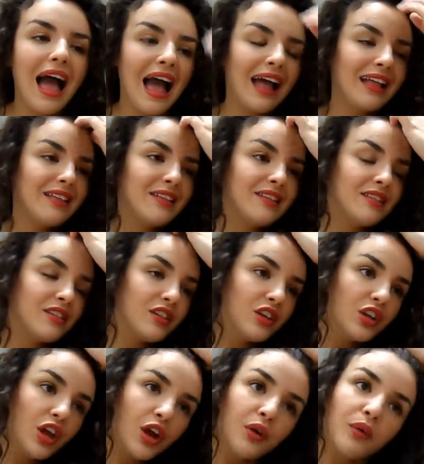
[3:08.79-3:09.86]
And,
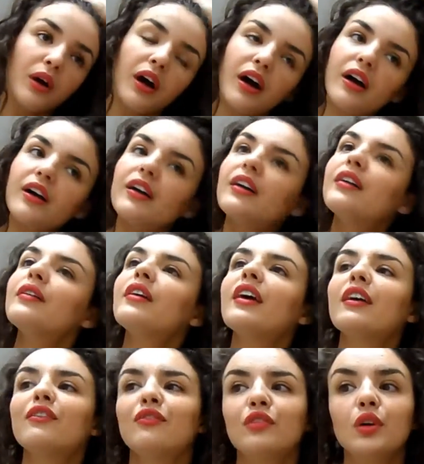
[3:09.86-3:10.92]
you know,
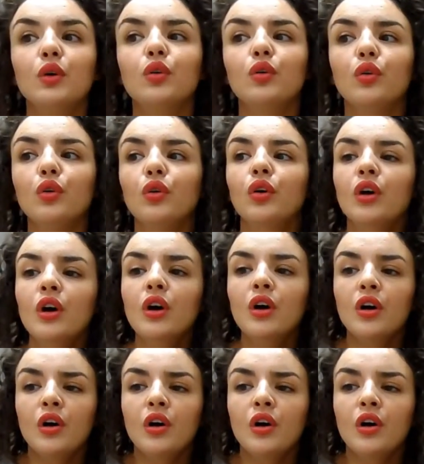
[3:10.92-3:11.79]
if you're